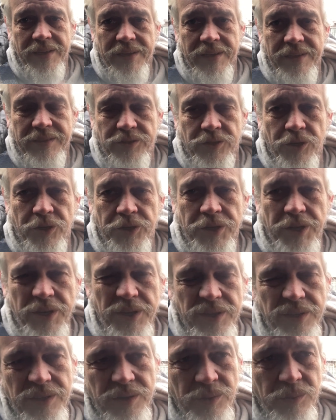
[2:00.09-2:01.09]
it's good.
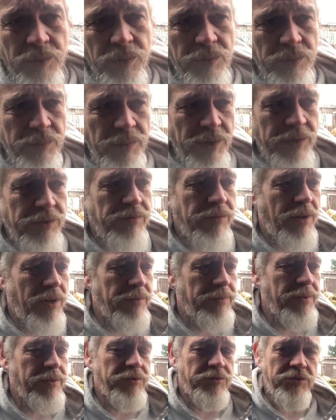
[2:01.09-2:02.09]
We would much
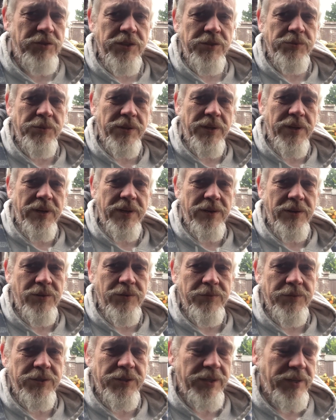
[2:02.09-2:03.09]
rather the trees were there,
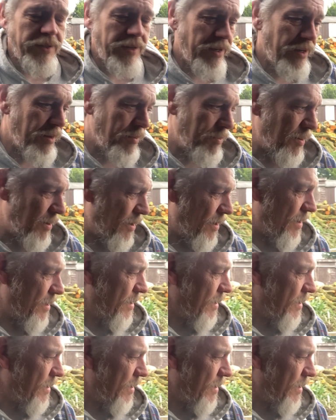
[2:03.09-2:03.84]
obviously, but